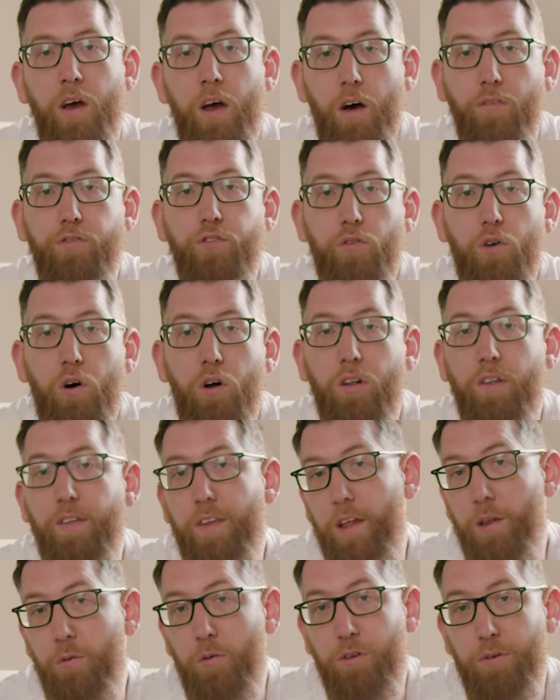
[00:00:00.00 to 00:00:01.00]
After all,
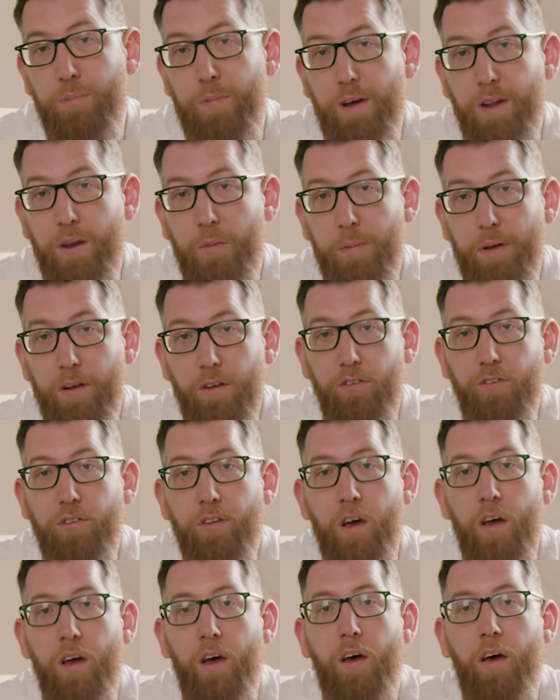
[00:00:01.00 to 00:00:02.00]
they're the ones paying the bills.
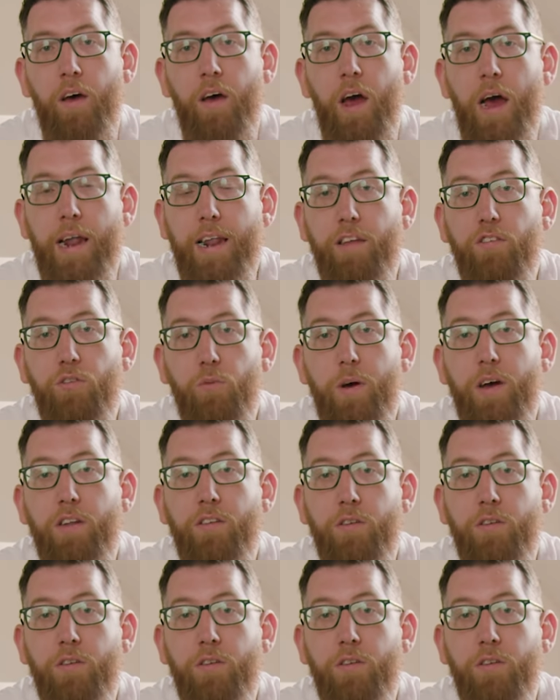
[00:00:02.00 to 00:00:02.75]
An easy way